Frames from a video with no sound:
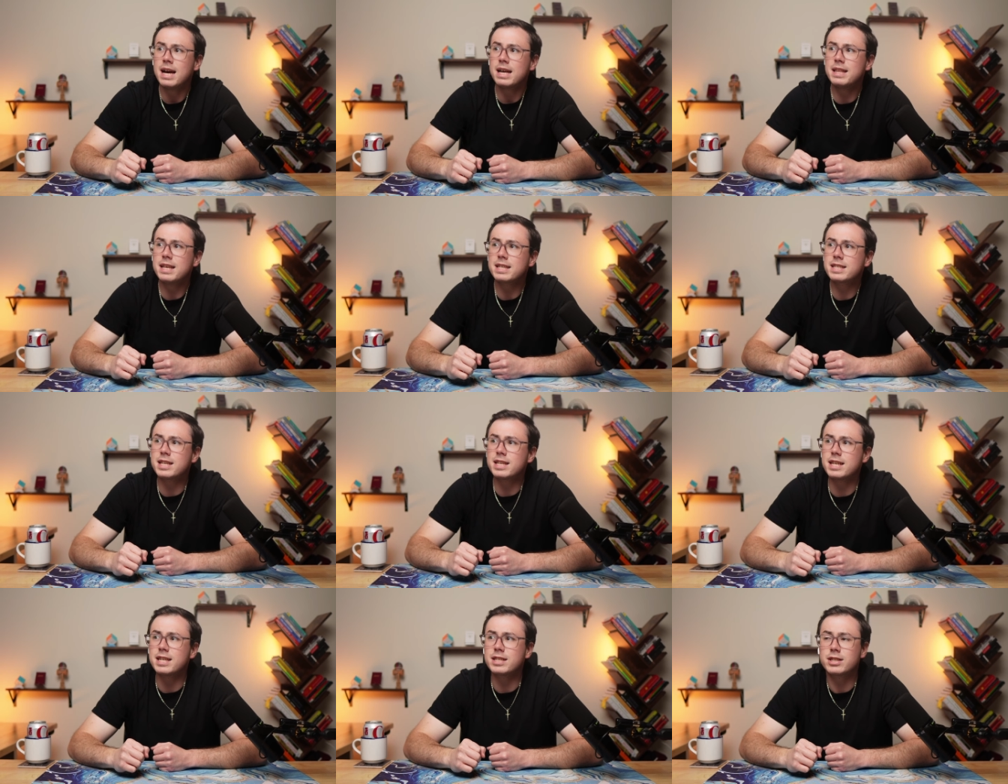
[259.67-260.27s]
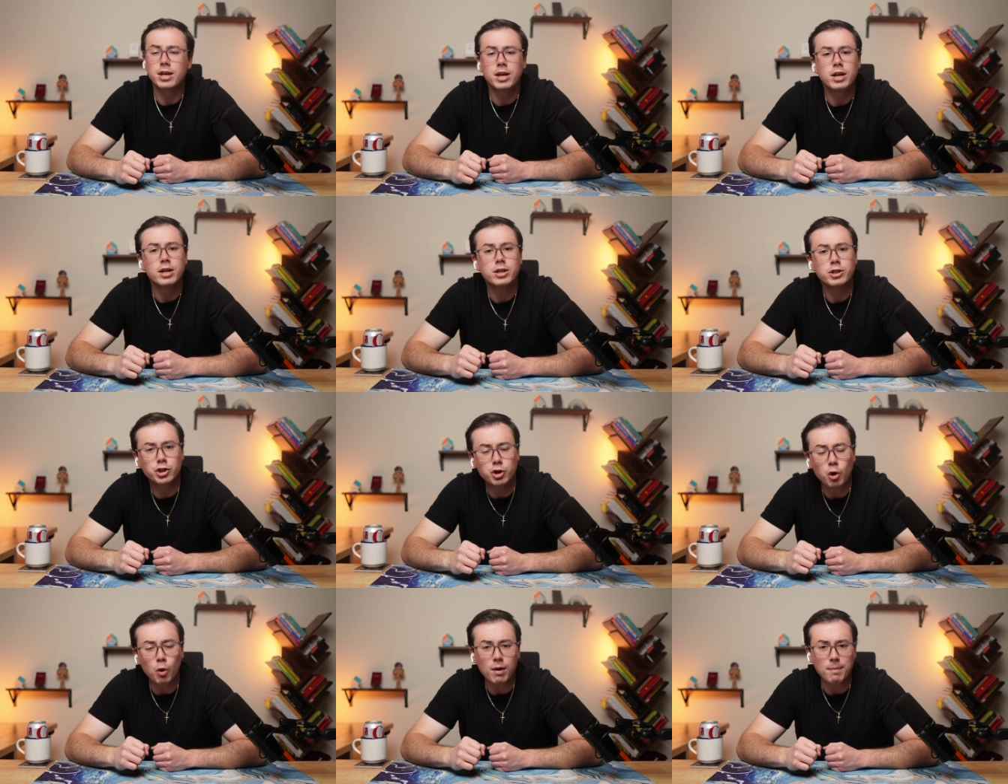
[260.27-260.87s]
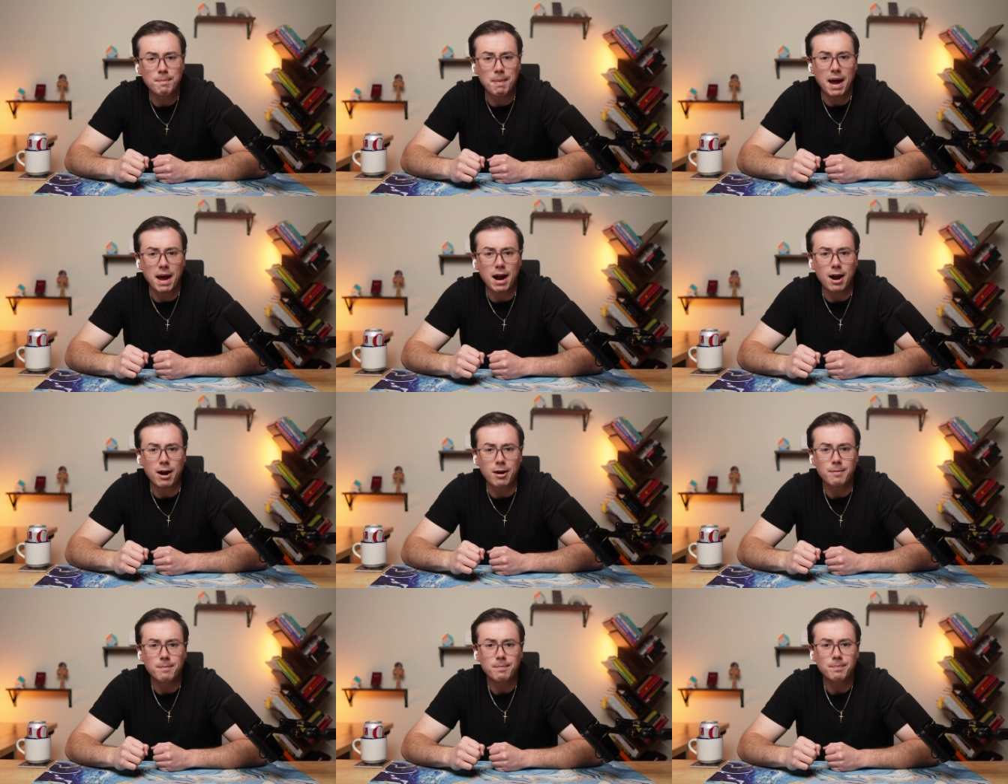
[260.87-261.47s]
This is Joy
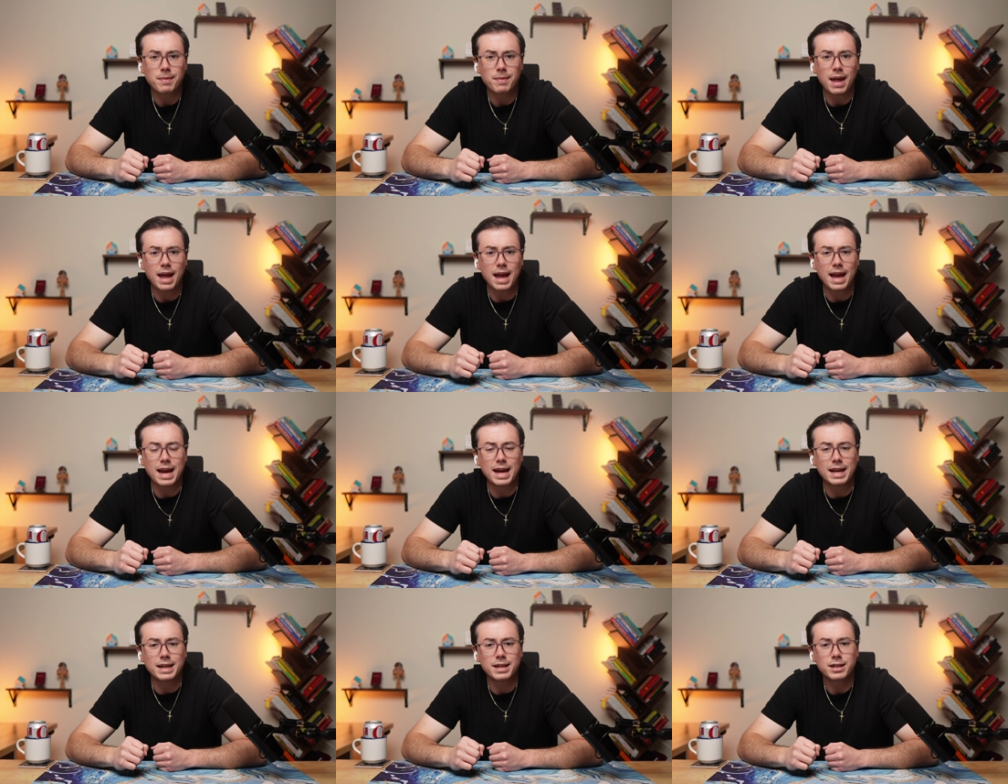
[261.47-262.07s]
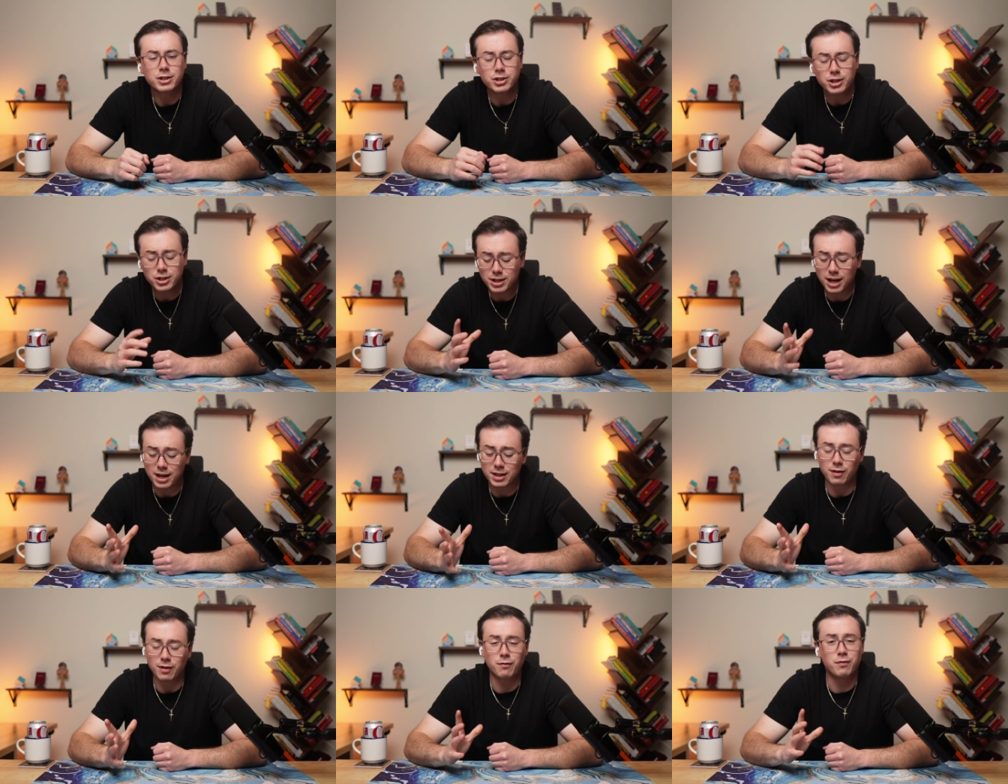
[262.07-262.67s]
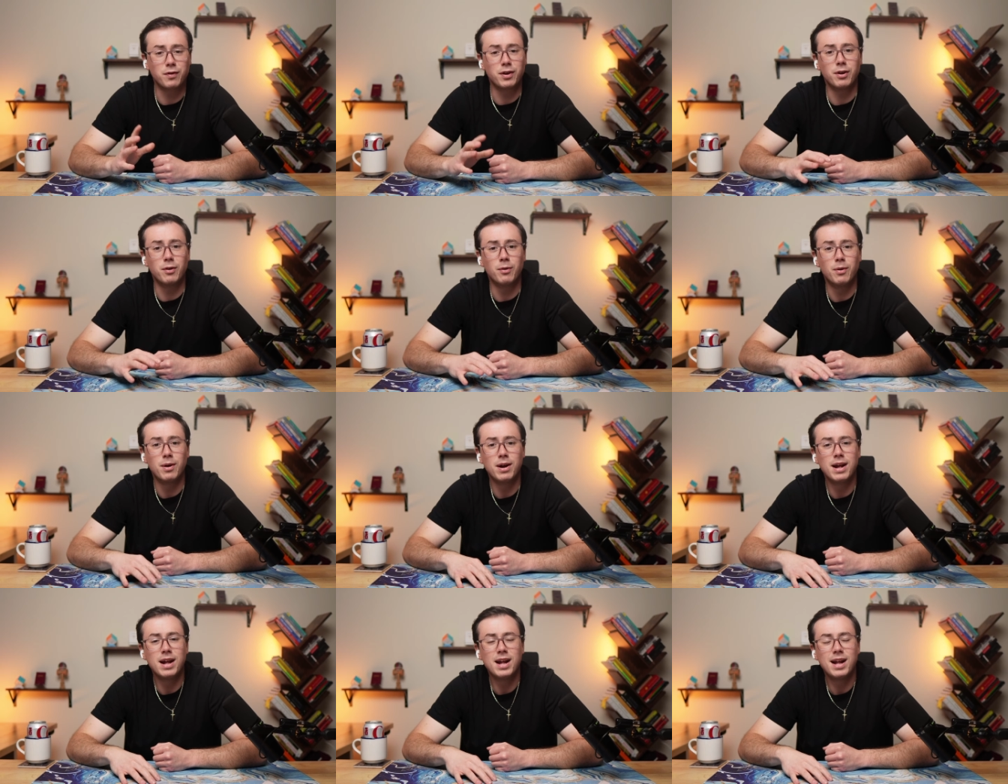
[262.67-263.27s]
Bear. And she's on The View,